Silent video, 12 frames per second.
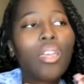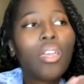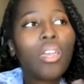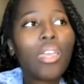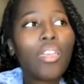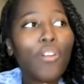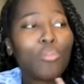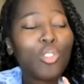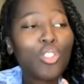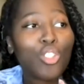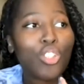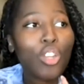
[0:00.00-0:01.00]
if I'm doing
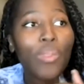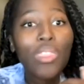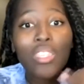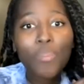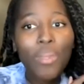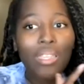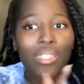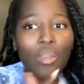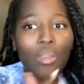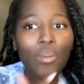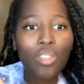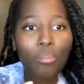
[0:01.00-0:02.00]
a show and there's BSO
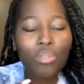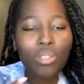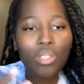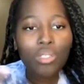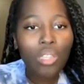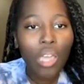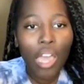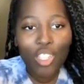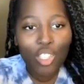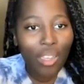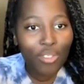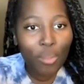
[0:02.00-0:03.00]
interpreters, I just
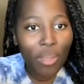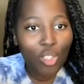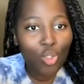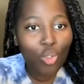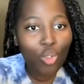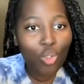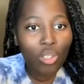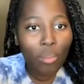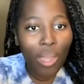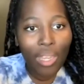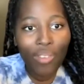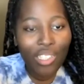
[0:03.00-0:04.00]
have to make sure that my
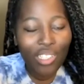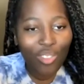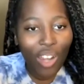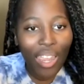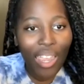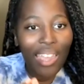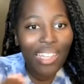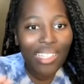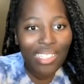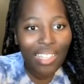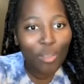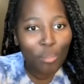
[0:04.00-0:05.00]
lyrics are right, and I
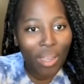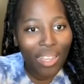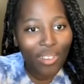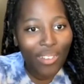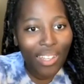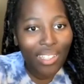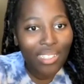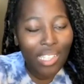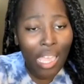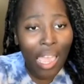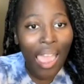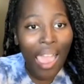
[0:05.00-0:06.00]
send them my lyrics.
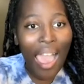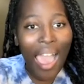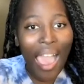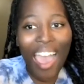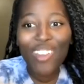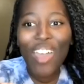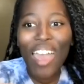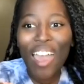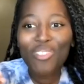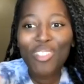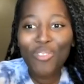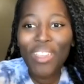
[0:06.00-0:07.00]
I don't
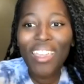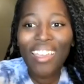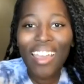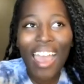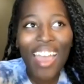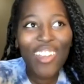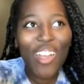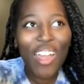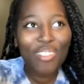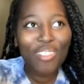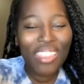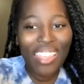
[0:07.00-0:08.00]
have to
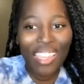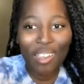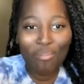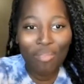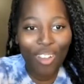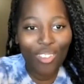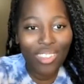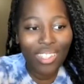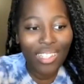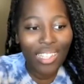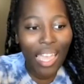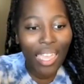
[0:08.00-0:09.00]
think about the
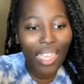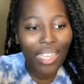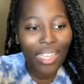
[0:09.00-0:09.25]
like,